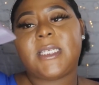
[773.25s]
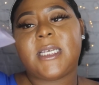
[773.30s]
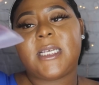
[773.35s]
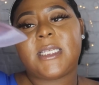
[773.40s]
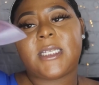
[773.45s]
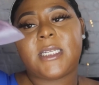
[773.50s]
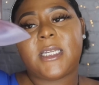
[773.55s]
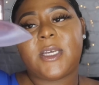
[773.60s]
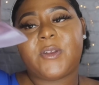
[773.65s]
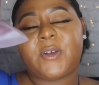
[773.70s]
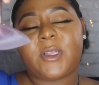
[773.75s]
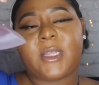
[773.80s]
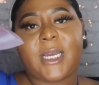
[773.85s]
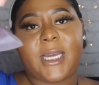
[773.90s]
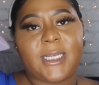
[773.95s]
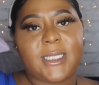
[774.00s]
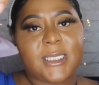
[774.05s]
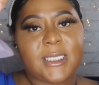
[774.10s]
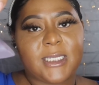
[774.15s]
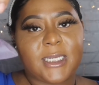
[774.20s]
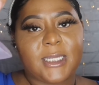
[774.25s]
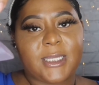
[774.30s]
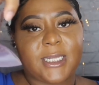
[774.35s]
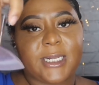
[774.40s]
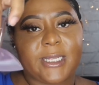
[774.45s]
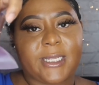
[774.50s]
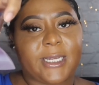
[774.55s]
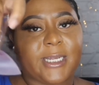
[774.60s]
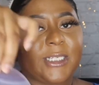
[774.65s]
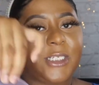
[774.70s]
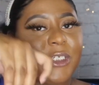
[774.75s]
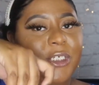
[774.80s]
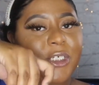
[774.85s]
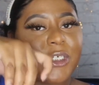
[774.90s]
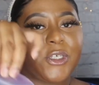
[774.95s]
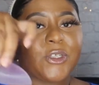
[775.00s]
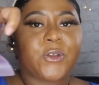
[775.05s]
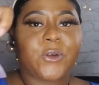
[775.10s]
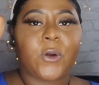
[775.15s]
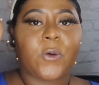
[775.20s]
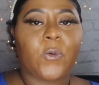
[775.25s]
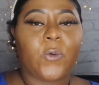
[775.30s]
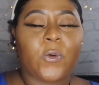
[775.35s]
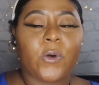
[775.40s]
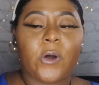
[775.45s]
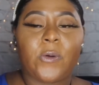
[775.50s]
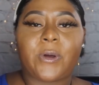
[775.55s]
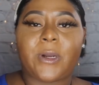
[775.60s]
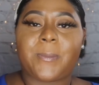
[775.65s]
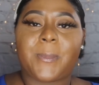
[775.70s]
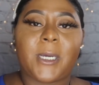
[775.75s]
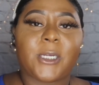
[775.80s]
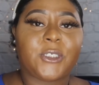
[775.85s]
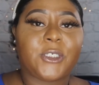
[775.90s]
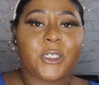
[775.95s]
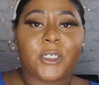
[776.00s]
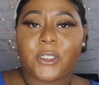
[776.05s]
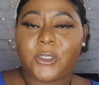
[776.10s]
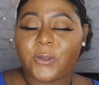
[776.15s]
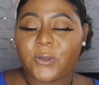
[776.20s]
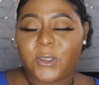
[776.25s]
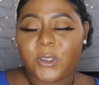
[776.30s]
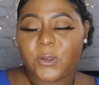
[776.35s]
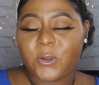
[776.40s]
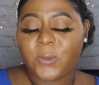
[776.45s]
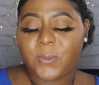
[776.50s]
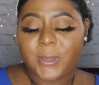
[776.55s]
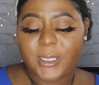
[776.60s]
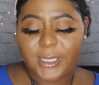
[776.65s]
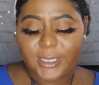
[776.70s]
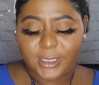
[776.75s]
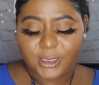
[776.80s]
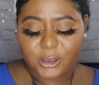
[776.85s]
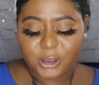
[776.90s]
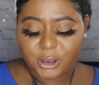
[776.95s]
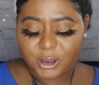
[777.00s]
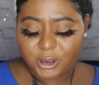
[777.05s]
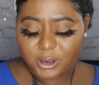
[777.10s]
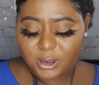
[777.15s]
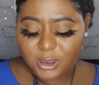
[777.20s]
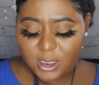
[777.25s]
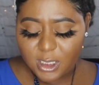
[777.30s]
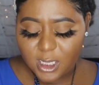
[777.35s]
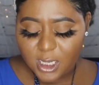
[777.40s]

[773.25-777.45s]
is another light scent that i like to just throw on when i'm not trying to do too much